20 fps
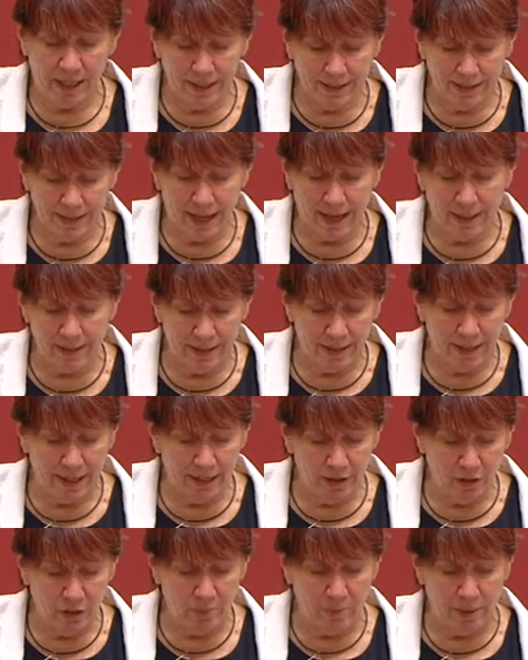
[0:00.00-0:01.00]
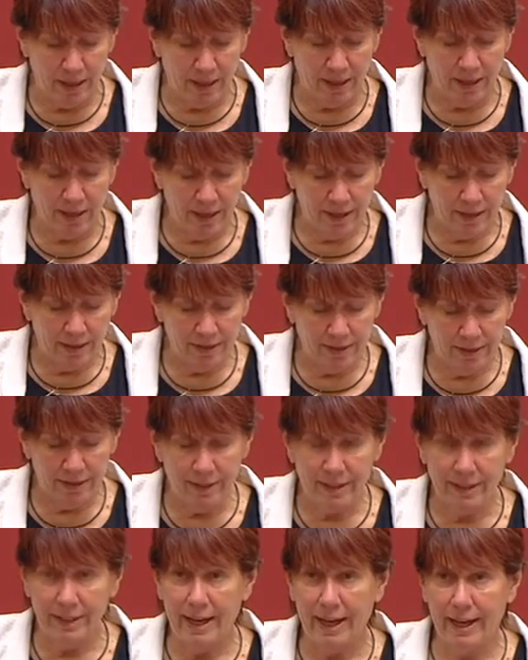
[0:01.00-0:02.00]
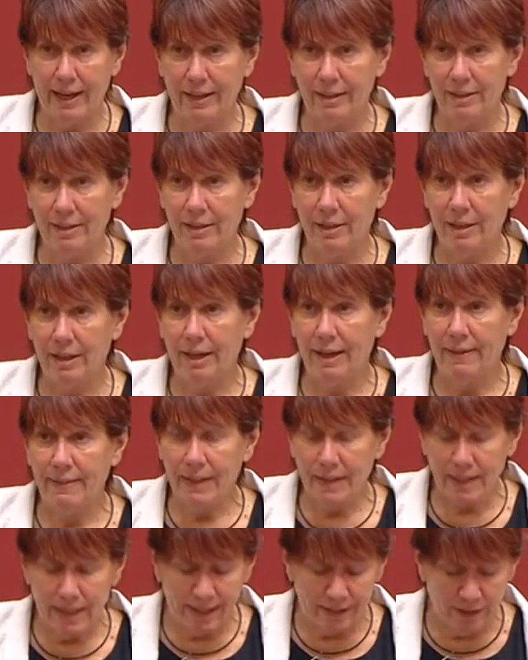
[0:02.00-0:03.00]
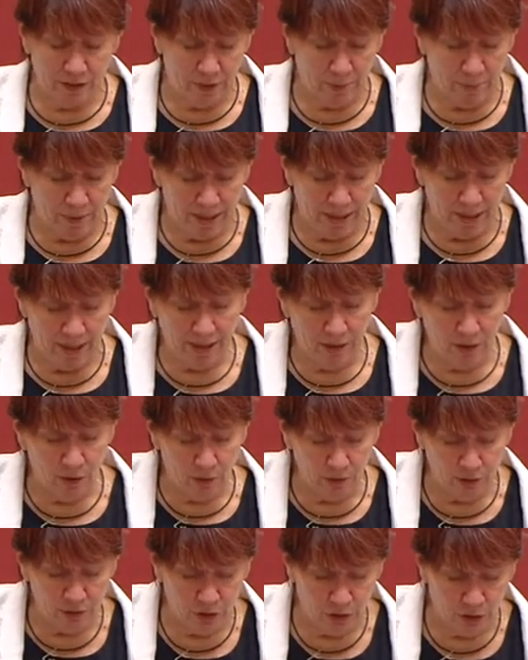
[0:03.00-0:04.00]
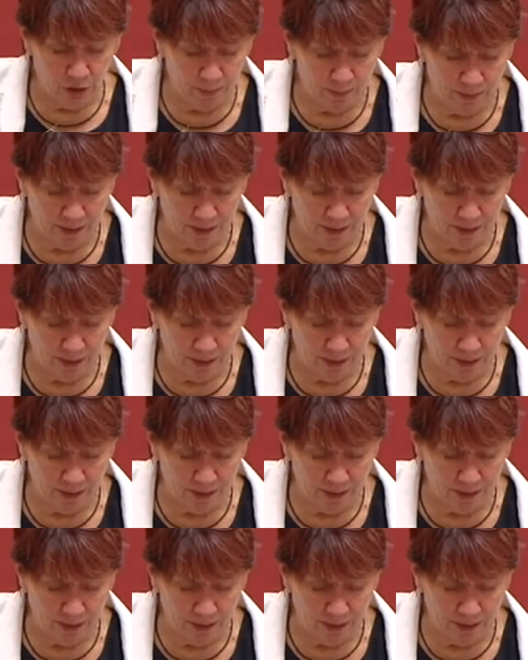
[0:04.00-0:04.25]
It does need to be sustained, and there needs to be a long-term